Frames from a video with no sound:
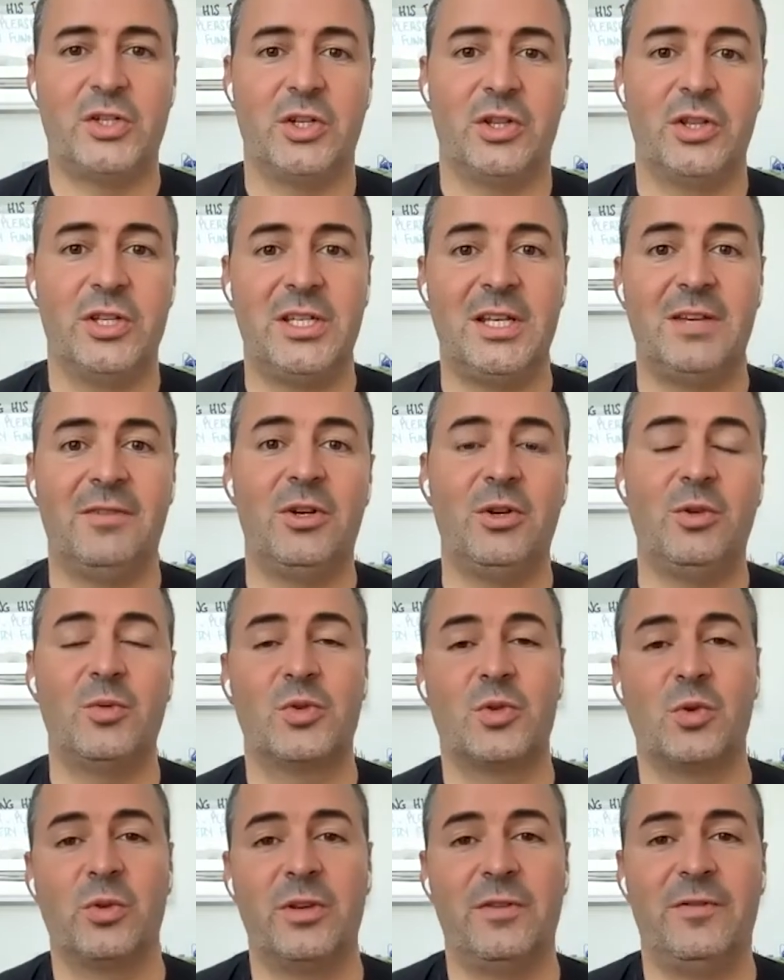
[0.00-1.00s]
And the DVD
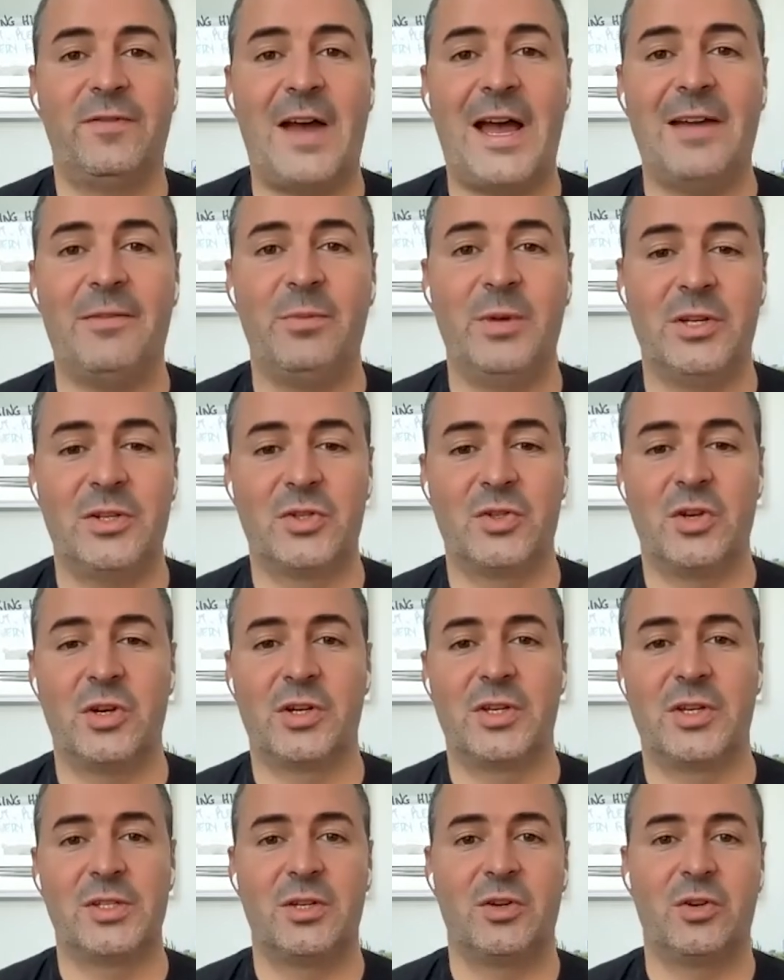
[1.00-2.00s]
was only five minutes long
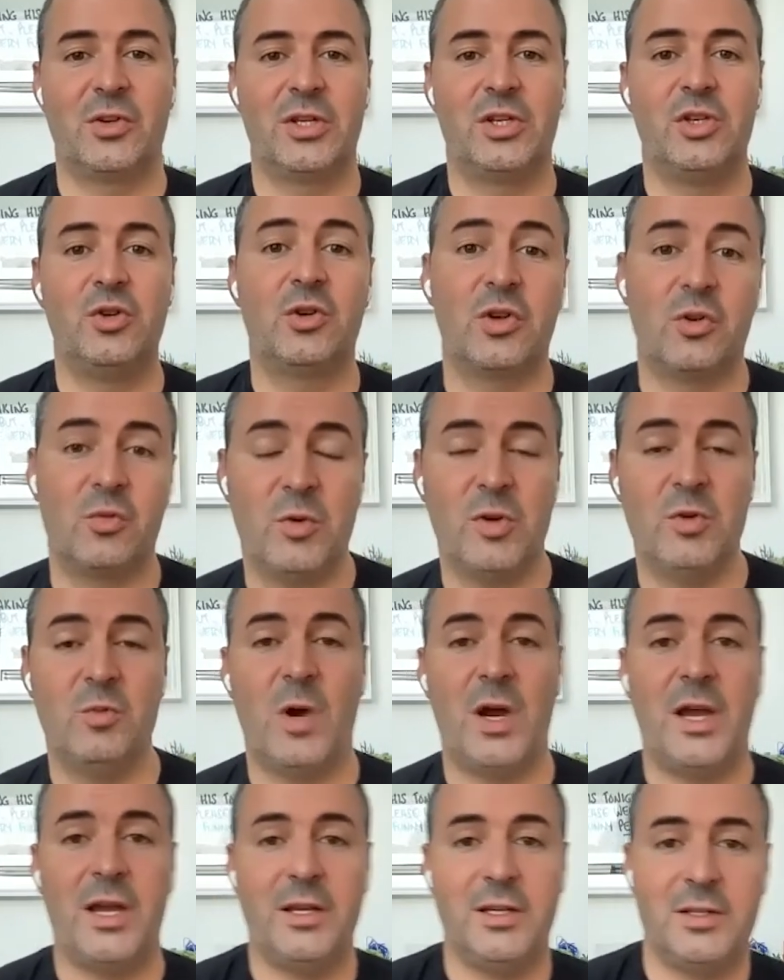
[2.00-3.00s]
because they're like, you can
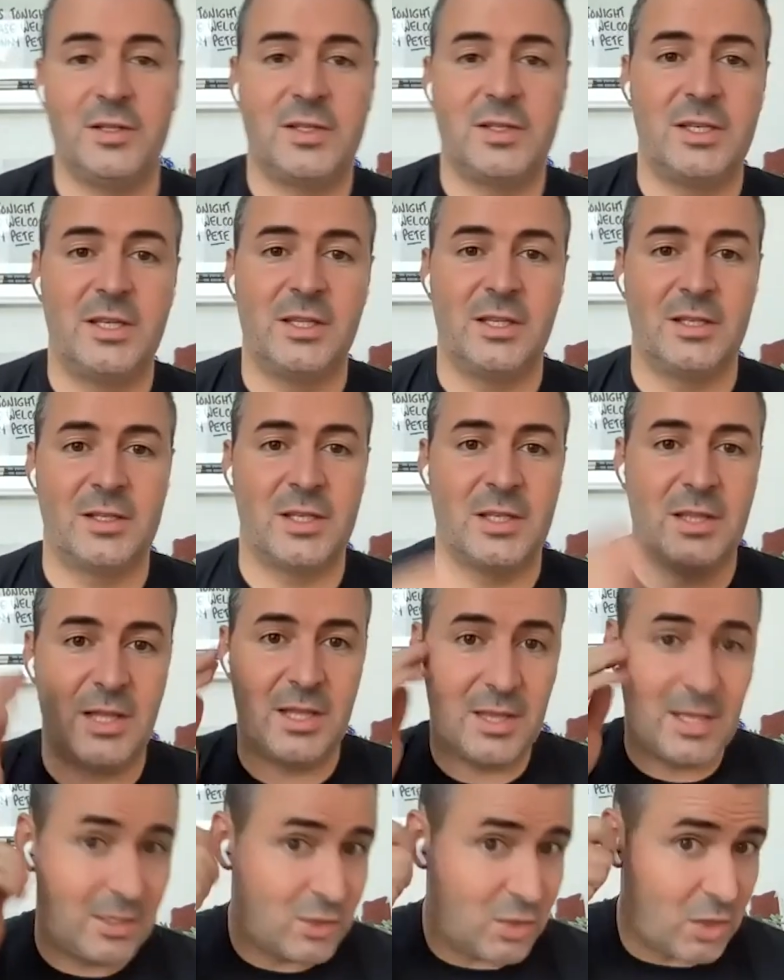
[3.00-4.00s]
rewind and see this. And
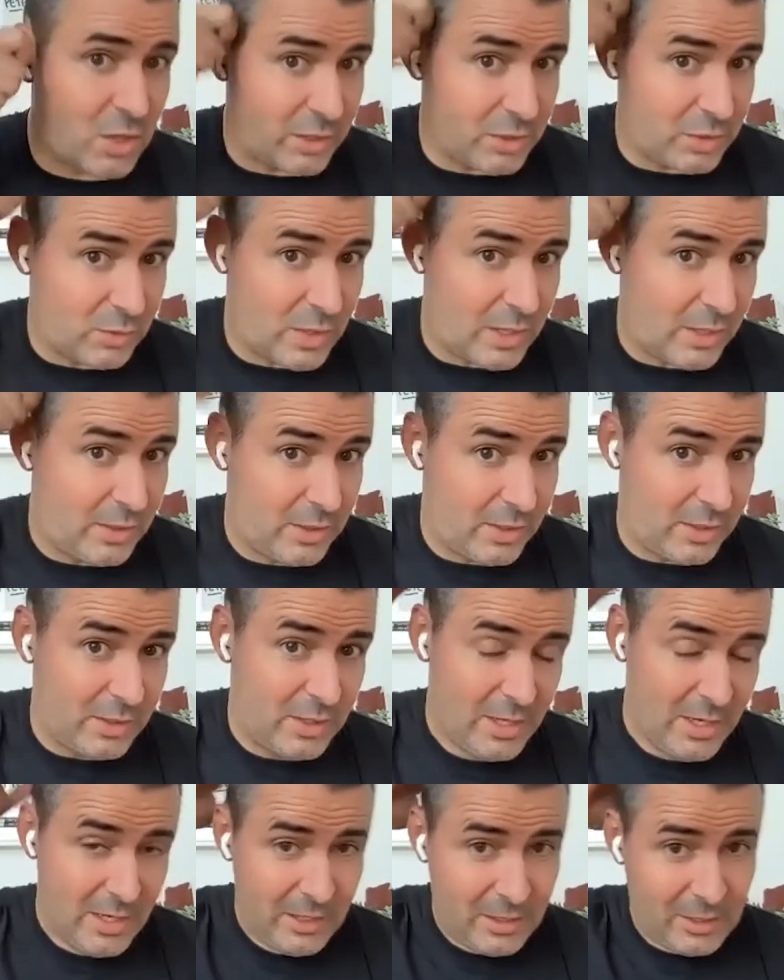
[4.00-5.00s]
then they taught you how to,
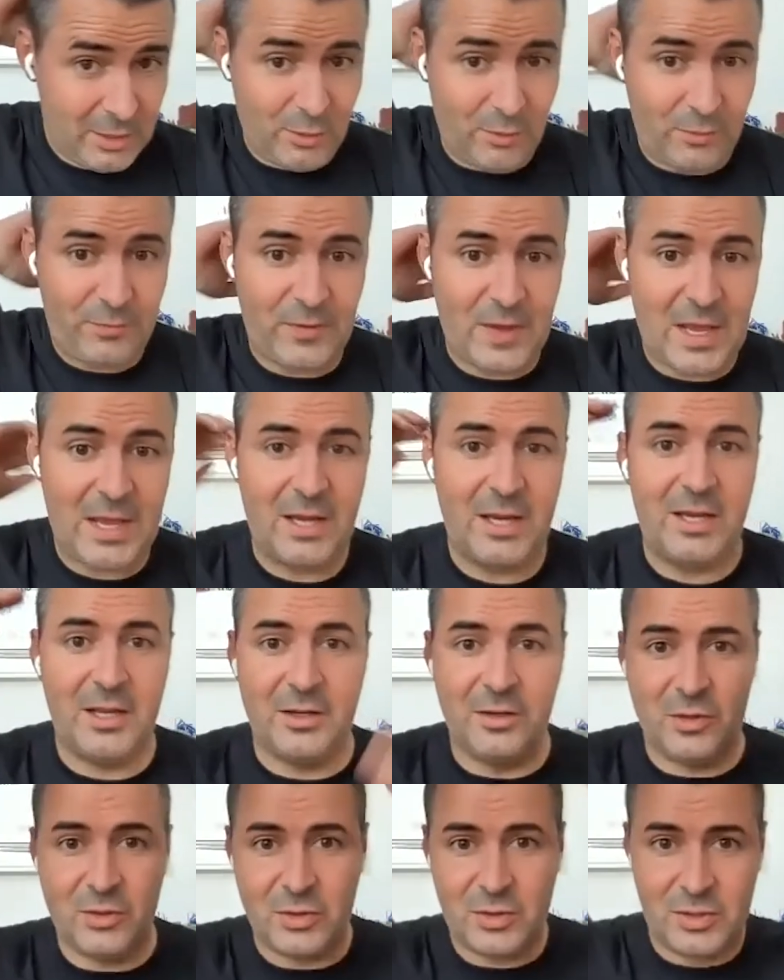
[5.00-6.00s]
you know, fade
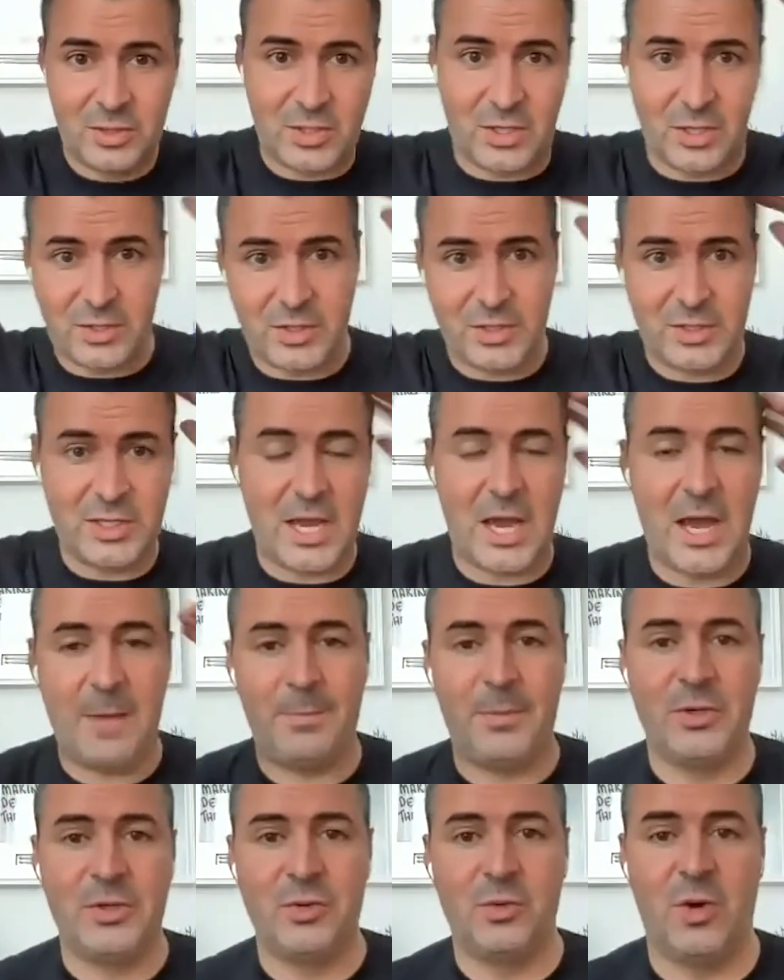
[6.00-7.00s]
it and cut the
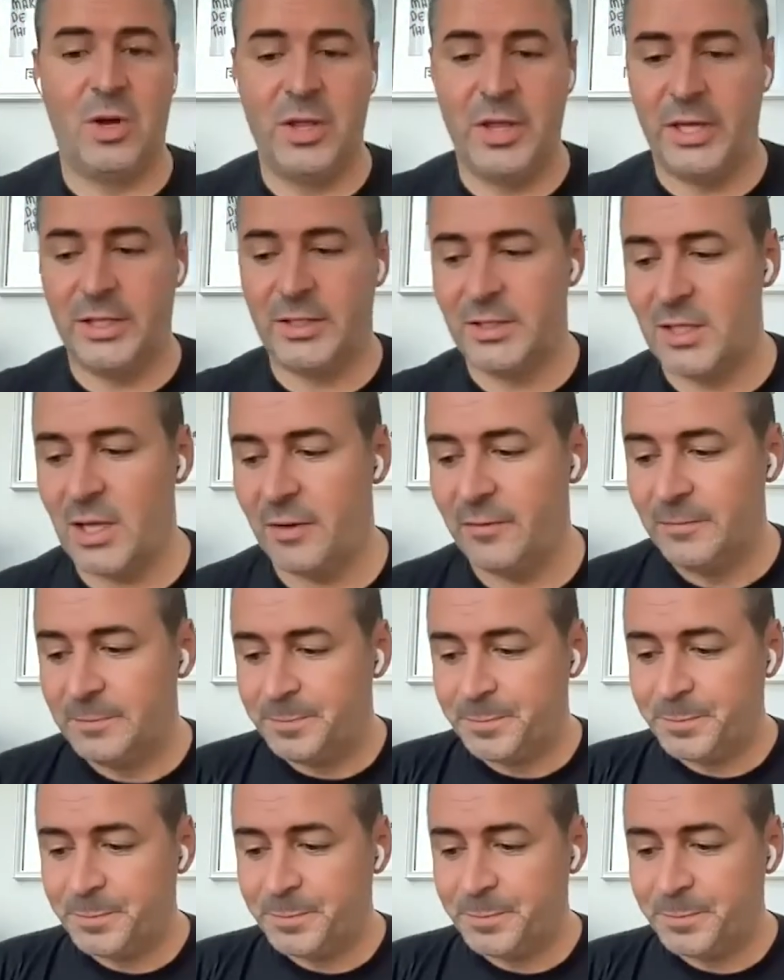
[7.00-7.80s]
top and do all that stuff.